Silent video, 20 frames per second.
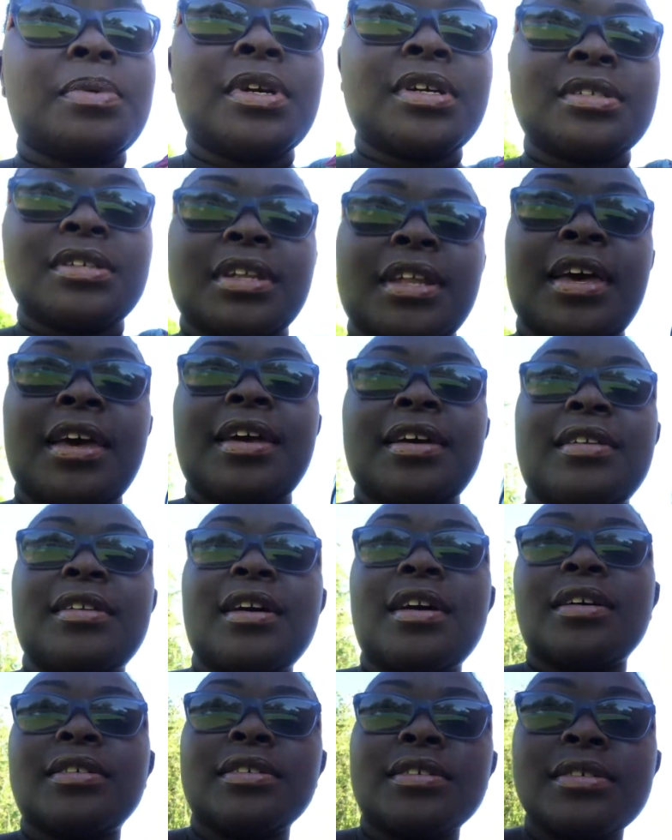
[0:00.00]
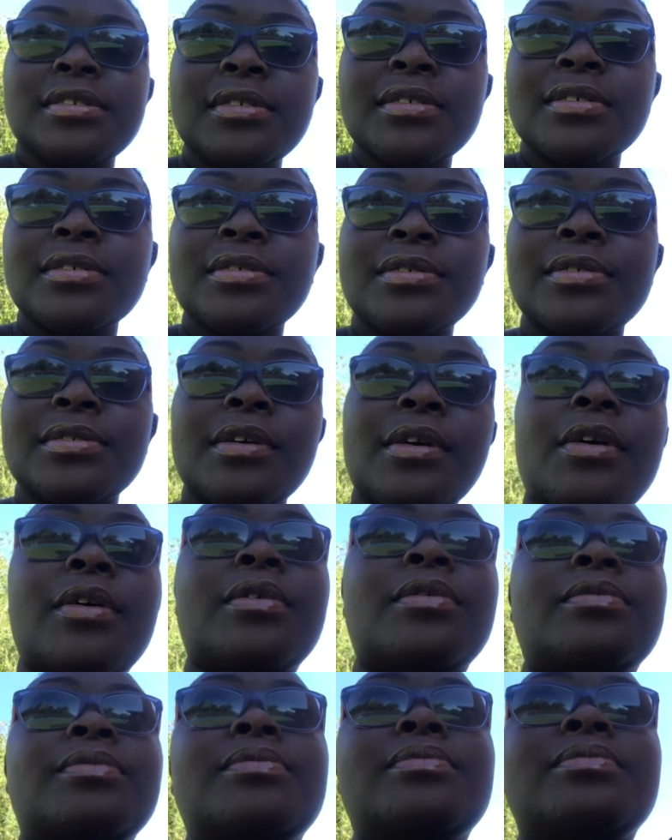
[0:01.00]
place, and I hate doctors. So
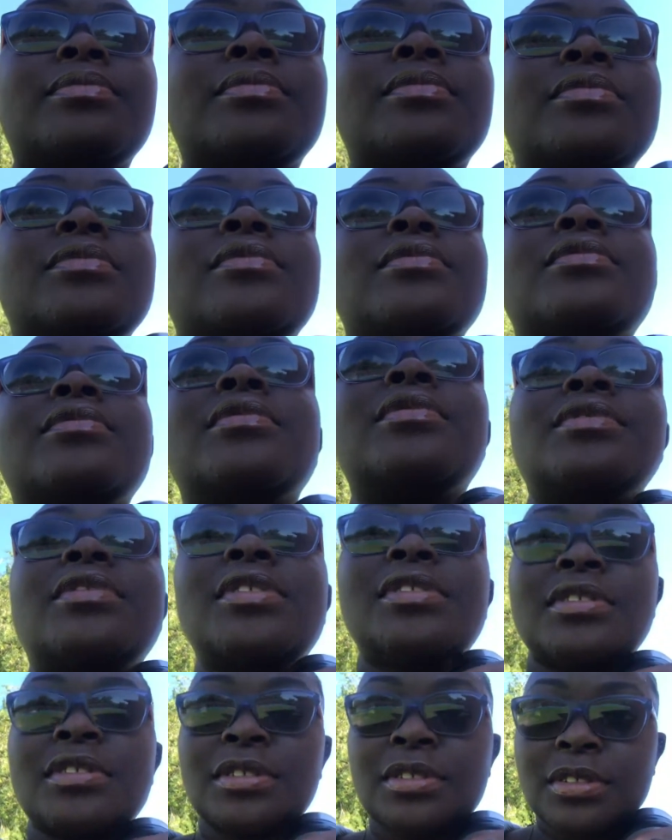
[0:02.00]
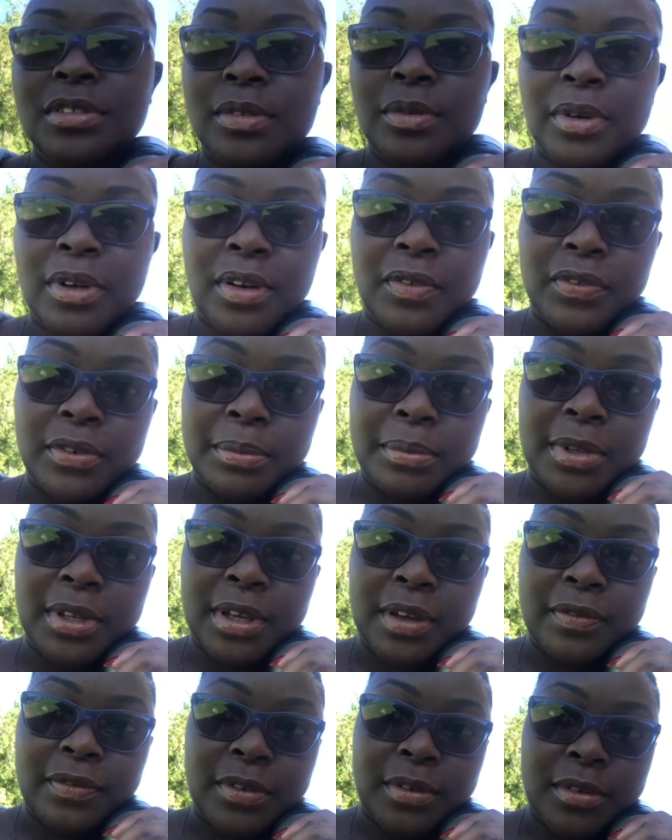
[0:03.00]
this is so weird for
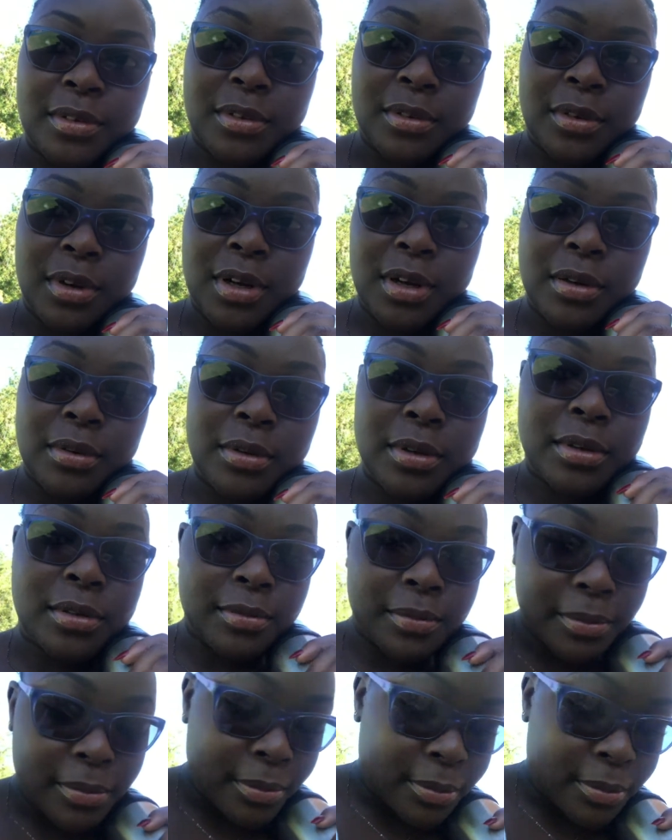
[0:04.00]
me. I feel so awkward.